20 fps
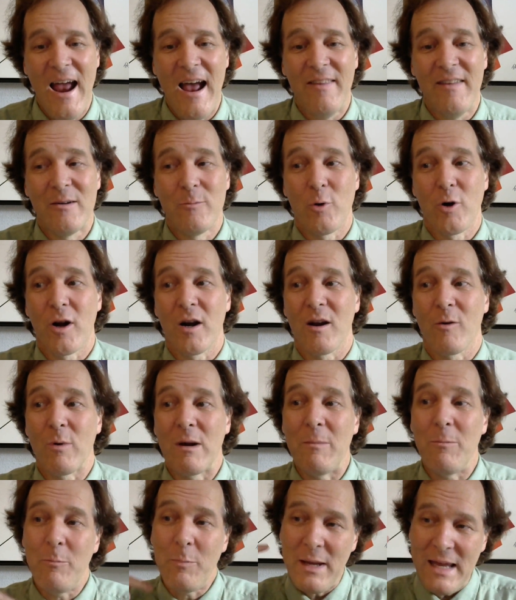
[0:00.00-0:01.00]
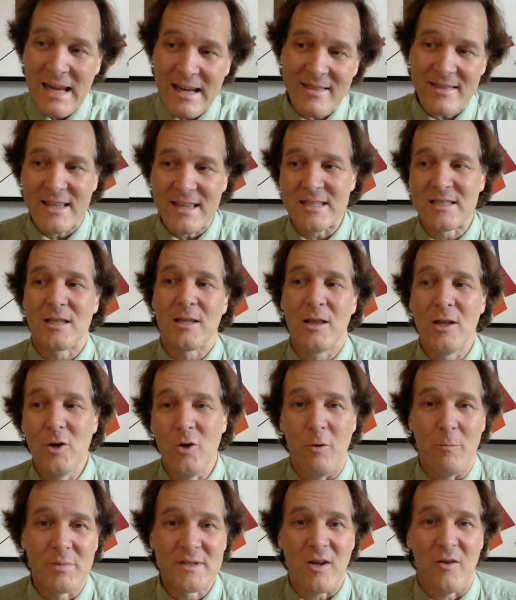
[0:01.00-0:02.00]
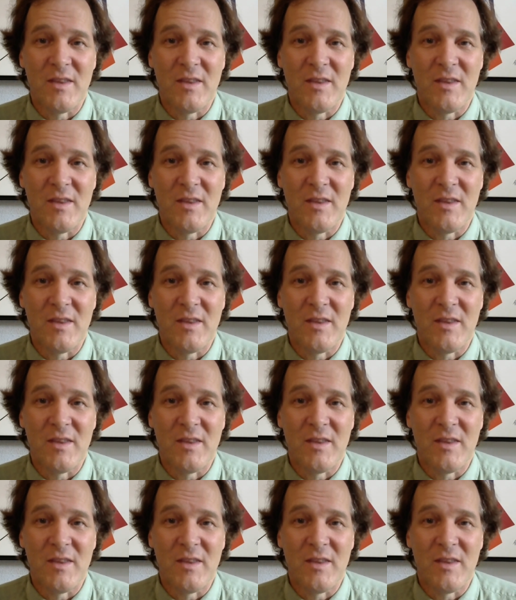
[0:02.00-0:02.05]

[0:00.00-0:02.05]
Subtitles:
And then we're going to repeat this loop.